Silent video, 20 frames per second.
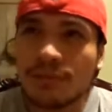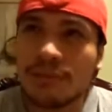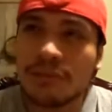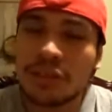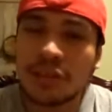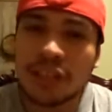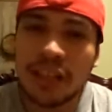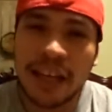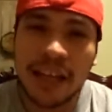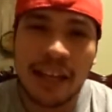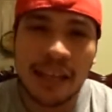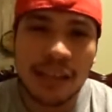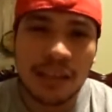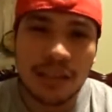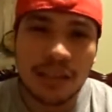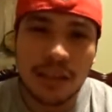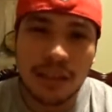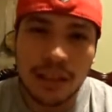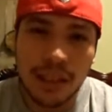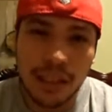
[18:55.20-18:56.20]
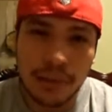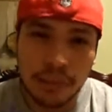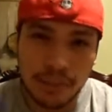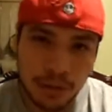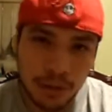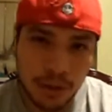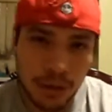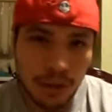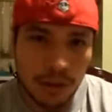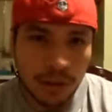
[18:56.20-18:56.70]
change the labor
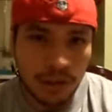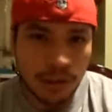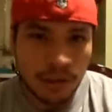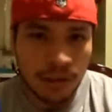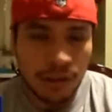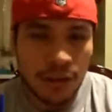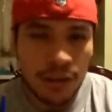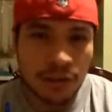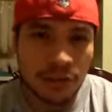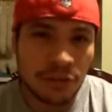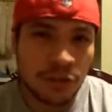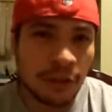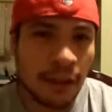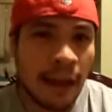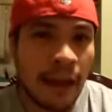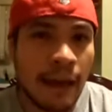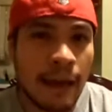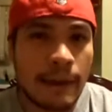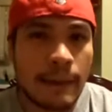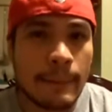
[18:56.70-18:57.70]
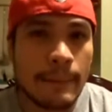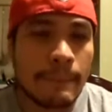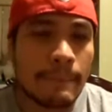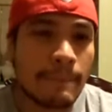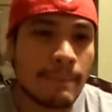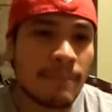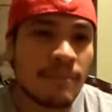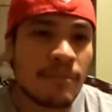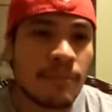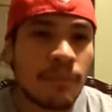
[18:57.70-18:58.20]
laws so that
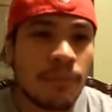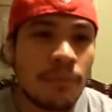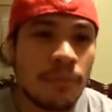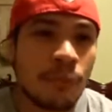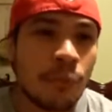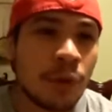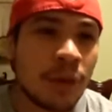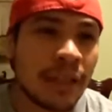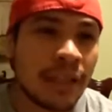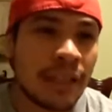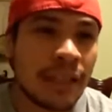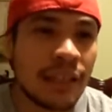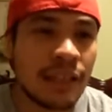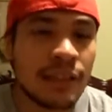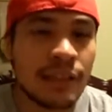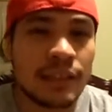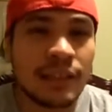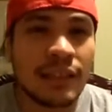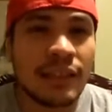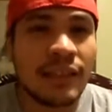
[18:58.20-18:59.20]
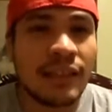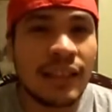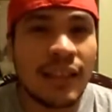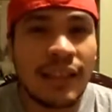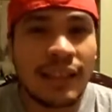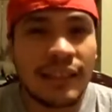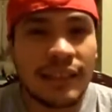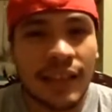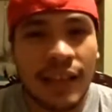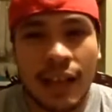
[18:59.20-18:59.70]
working
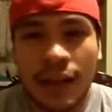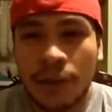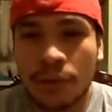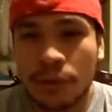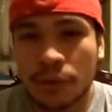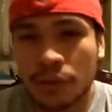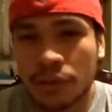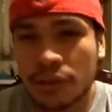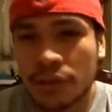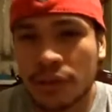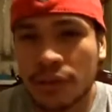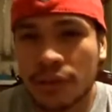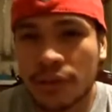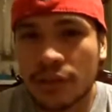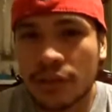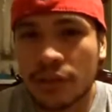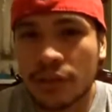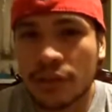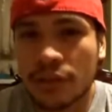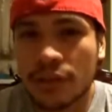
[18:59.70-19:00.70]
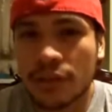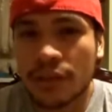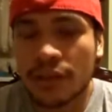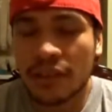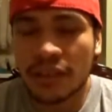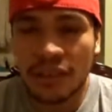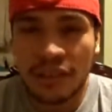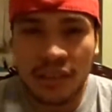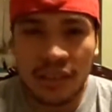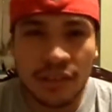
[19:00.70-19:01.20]
less hours
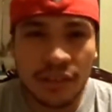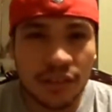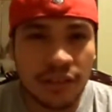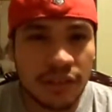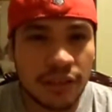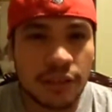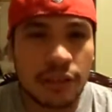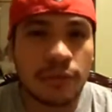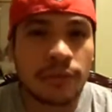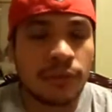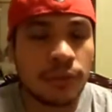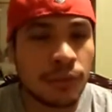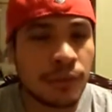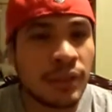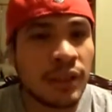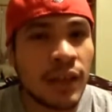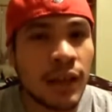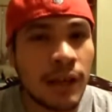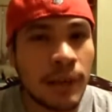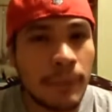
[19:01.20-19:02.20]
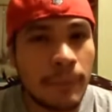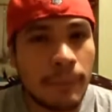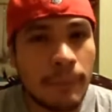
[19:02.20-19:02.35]
is considered full-time,